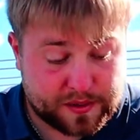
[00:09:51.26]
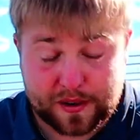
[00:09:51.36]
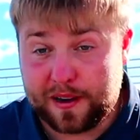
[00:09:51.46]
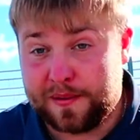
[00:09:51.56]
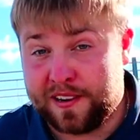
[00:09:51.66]

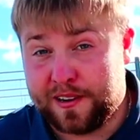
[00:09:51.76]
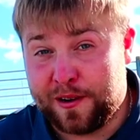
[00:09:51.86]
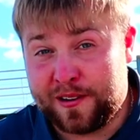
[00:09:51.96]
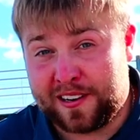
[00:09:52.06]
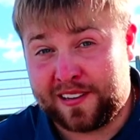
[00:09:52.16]
What I've been
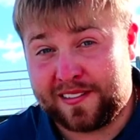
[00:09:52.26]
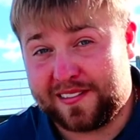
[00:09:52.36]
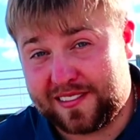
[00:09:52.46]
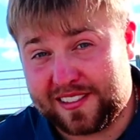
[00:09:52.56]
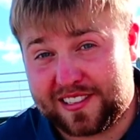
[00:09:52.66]
doing
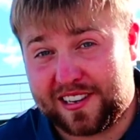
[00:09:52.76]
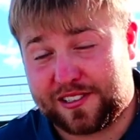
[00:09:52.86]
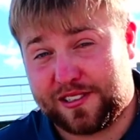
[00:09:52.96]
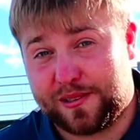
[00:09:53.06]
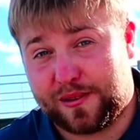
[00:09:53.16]
is
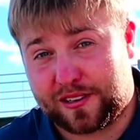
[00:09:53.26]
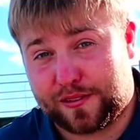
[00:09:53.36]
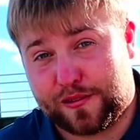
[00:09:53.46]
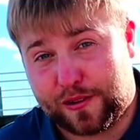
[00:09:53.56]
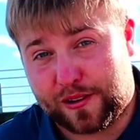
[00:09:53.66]
actually work
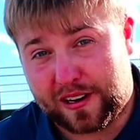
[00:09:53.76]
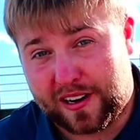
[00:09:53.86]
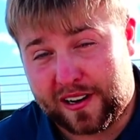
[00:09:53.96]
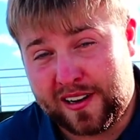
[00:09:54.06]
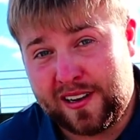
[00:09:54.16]

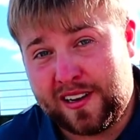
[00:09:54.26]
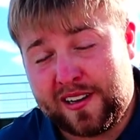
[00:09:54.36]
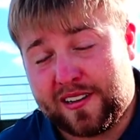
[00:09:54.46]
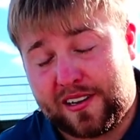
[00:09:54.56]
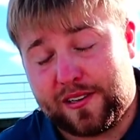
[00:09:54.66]
for
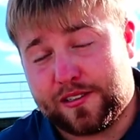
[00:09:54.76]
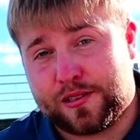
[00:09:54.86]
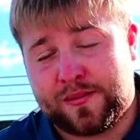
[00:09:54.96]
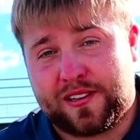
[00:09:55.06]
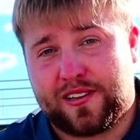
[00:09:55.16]
Larry
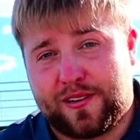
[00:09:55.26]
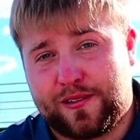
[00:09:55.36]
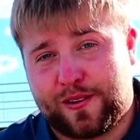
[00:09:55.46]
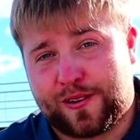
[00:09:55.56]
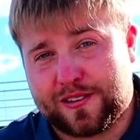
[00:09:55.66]
Smith
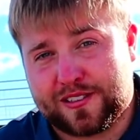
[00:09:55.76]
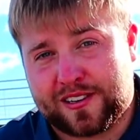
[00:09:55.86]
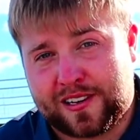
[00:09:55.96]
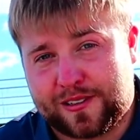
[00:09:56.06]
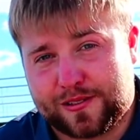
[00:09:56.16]
Outdoors
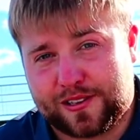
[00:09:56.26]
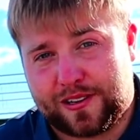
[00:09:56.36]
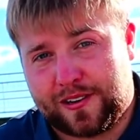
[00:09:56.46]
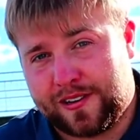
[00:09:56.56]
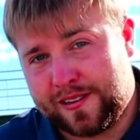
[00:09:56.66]
now.
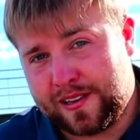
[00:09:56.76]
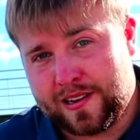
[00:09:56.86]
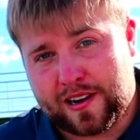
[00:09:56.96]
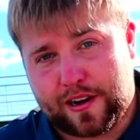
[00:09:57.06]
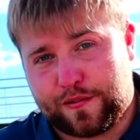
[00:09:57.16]
So,
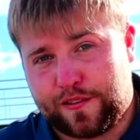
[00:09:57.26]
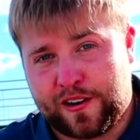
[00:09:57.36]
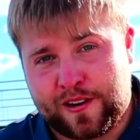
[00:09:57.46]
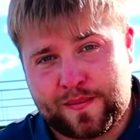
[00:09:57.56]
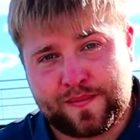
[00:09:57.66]
I
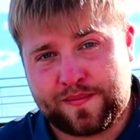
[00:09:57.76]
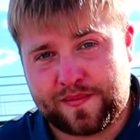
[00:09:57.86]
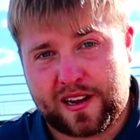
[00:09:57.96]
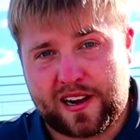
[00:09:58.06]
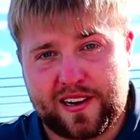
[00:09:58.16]
film,
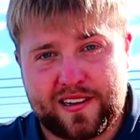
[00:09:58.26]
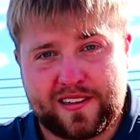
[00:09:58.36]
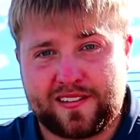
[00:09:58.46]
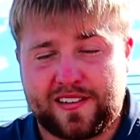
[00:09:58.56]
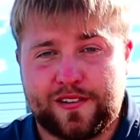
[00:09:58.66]
edit,
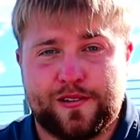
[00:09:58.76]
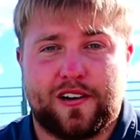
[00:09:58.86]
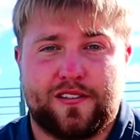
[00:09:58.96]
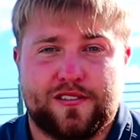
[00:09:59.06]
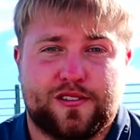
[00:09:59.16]
and do
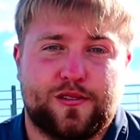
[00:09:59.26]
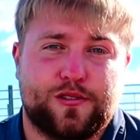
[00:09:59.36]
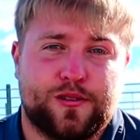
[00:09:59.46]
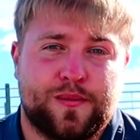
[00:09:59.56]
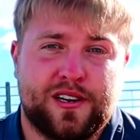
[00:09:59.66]
all of his
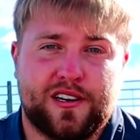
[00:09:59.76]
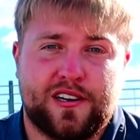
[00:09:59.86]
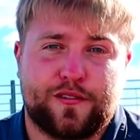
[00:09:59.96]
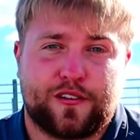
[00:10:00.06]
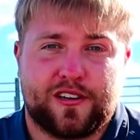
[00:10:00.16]
social
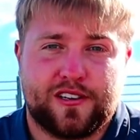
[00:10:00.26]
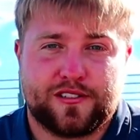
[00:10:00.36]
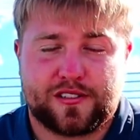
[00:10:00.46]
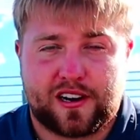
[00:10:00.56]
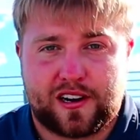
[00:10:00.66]
media for
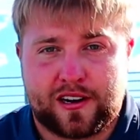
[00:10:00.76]
his